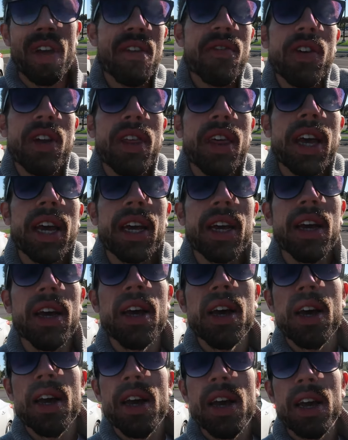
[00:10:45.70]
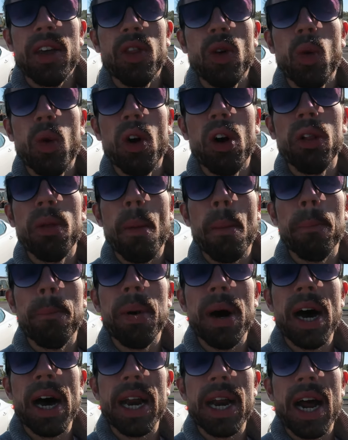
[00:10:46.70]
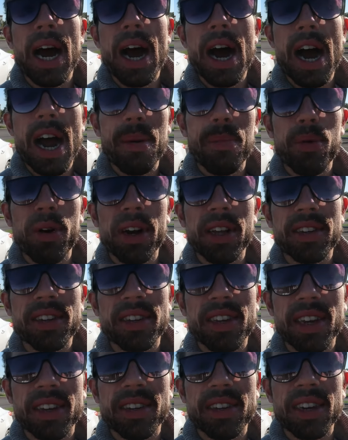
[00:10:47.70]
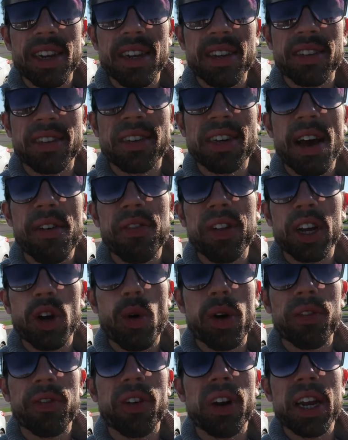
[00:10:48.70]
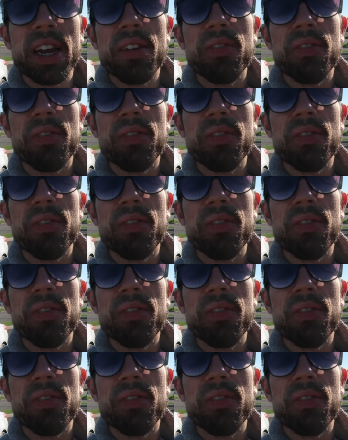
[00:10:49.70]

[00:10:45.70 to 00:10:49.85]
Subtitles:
of everything in the world, but hybrid assist is definitely going for